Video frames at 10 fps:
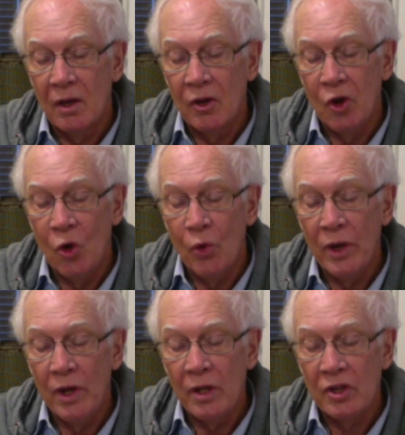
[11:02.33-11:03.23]

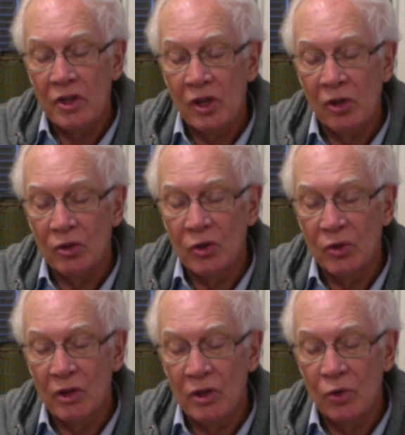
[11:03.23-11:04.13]
knowingness tells
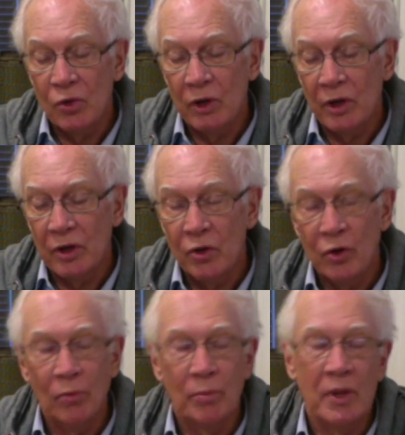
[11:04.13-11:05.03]
you that you are an
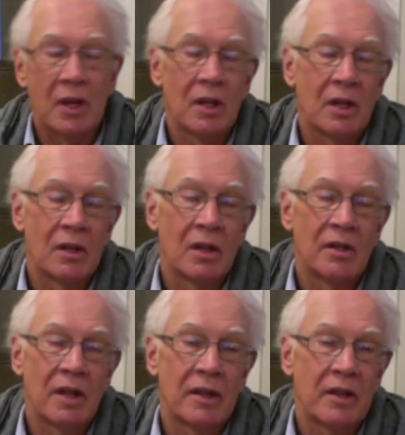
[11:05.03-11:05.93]
eternal being,
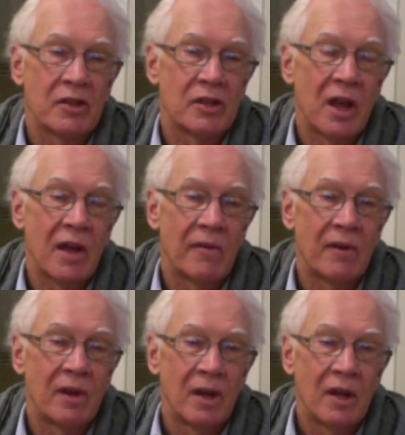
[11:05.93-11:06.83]
that death doesn't have
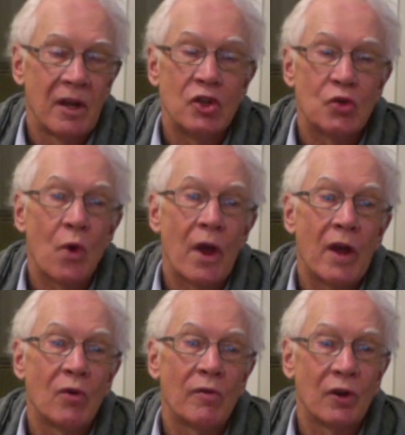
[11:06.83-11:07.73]
any
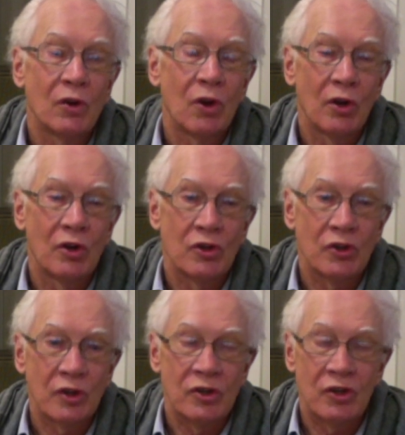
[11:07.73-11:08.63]
sway over your
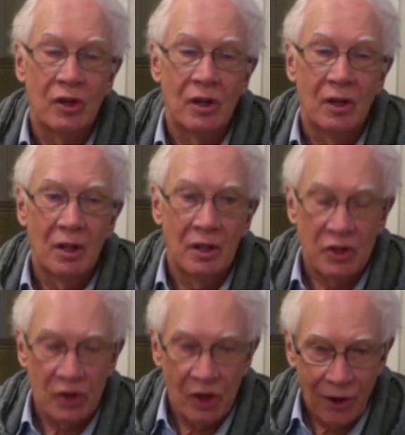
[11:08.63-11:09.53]
consciousness. It
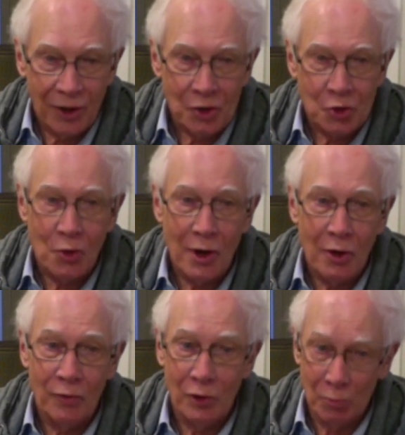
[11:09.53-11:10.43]
still has sway
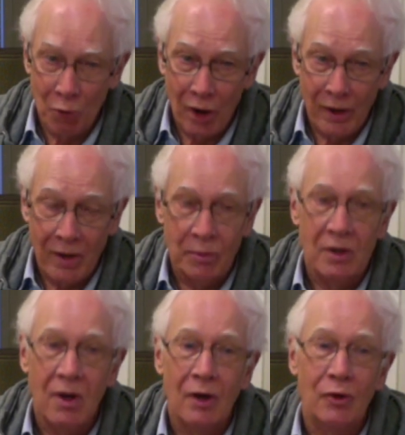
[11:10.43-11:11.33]
over your body,
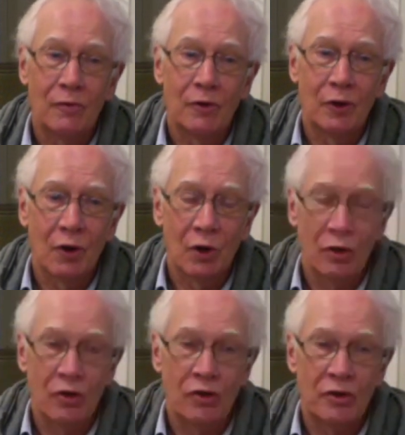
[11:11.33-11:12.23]
not over your
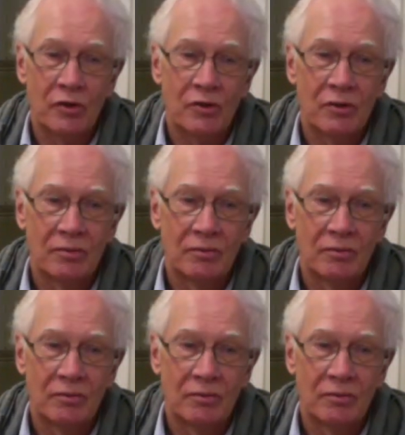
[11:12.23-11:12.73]
consciousness.